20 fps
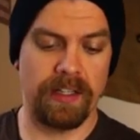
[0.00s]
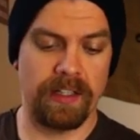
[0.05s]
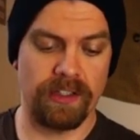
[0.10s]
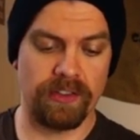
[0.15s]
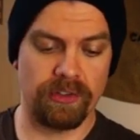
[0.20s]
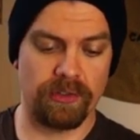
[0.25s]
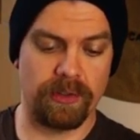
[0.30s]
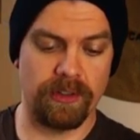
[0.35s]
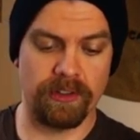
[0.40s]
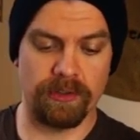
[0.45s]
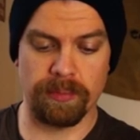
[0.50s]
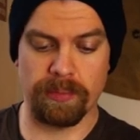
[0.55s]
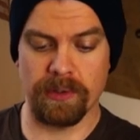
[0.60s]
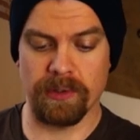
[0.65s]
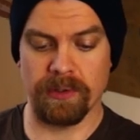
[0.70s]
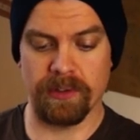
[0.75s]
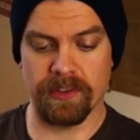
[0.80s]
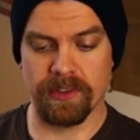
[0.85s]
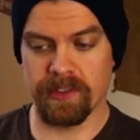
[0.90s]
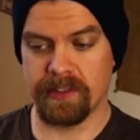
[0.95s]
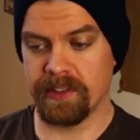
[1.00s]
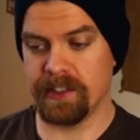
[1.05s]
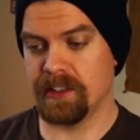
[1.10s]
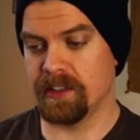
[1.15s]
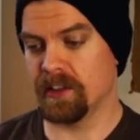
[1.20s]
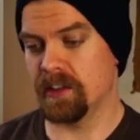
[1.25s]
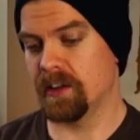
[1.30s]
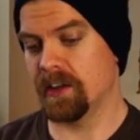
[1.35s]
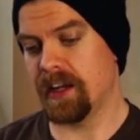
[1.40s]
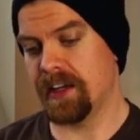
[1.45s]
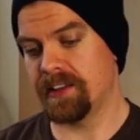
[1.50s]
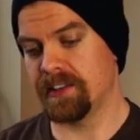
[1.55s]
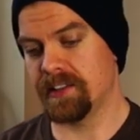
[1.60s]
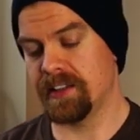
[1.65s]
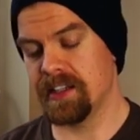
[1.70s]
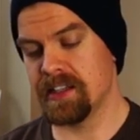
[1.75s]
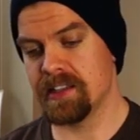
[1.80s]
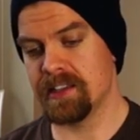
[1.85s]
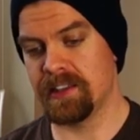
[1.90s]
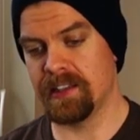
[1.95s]
It's crisper, it's cleaner. I
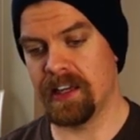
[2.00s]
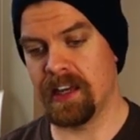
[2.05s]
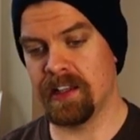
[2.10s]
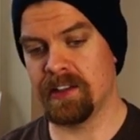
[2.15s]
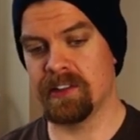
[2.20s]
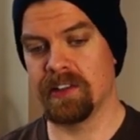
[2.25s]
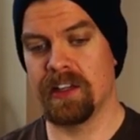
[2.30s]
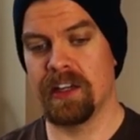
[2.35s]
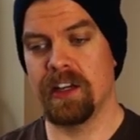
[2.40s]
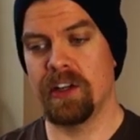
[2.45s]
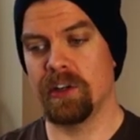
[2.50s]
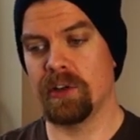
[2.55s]
think that